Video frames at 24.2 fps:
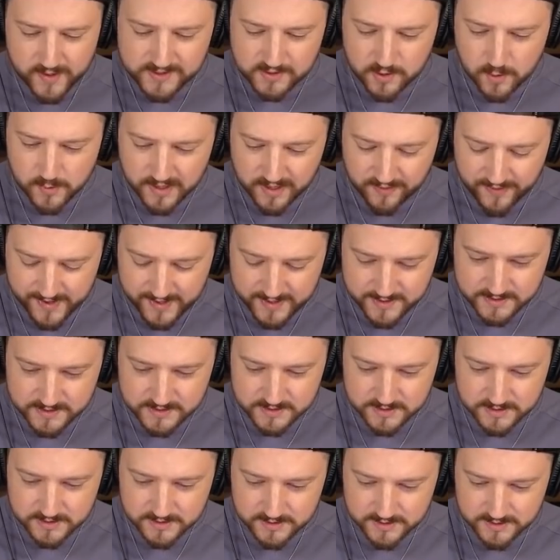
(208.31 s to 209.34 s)
go one of
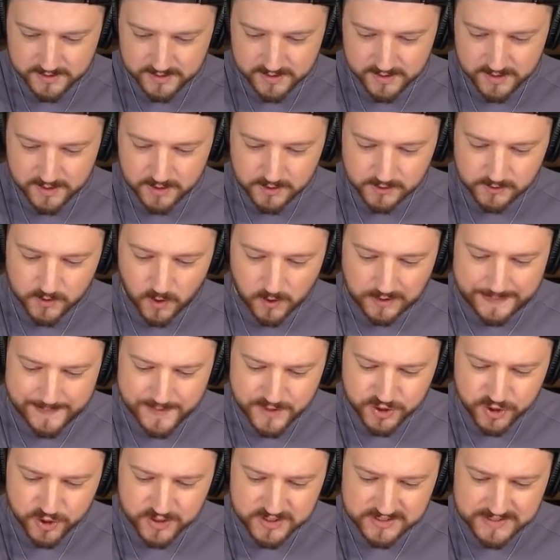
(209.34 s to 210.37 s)
these. Dart
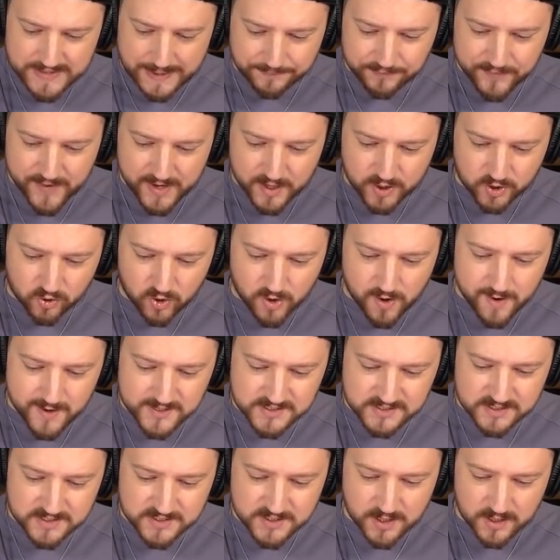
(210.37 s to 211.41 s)
Goblin should snipe that
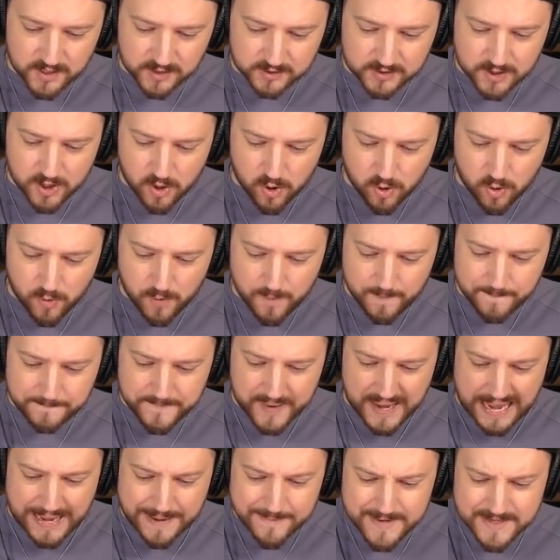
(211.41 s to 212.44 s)
across. He's gonna go,
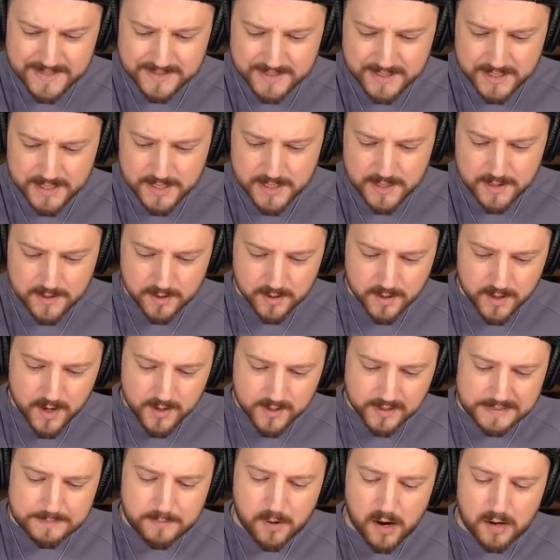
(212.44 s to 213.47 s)
baby D.
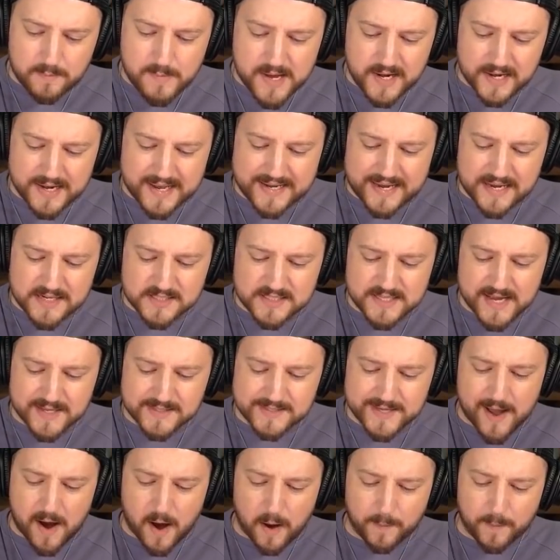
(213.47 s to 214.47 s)
Come on, Mega Knight, get to that tower,